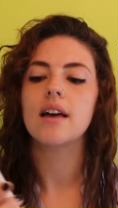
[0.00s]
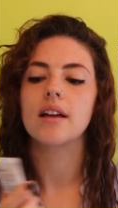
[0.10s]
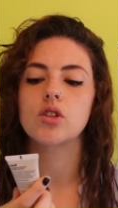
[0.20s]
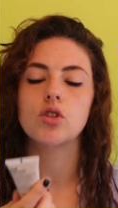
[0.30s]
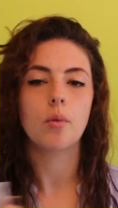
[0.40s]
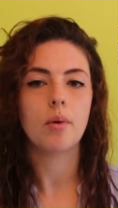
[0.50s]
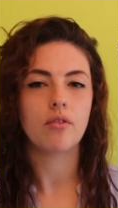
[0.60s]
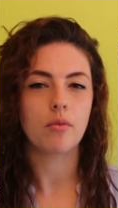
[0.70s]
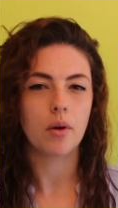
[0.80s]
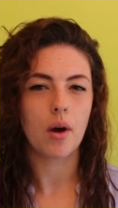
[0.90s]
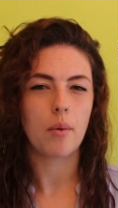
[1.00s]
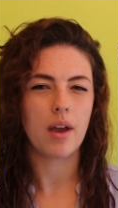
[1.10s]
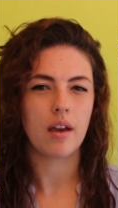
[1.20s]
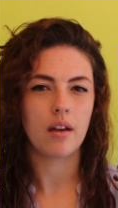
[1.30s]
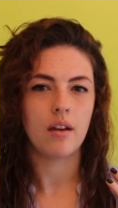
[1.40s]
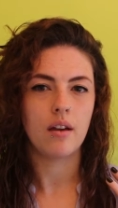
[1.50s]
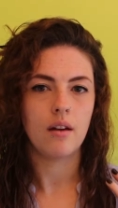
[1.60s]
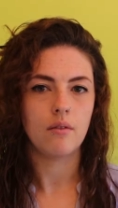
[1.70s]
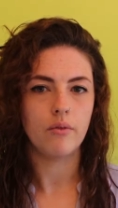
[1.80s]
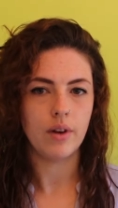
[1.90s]
and stop it from going
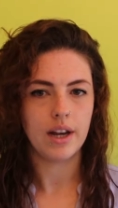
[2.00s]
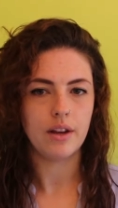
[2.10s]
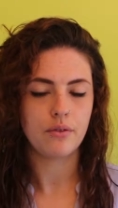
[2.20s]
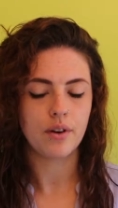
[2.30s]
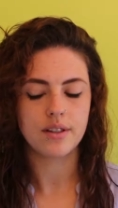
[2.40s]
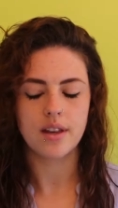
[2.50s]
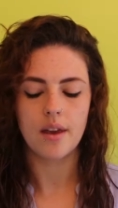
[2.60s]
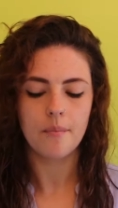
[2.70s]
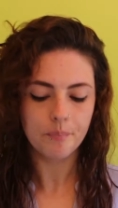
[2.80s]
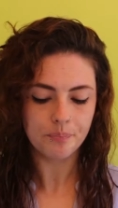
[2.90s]
really frizzy.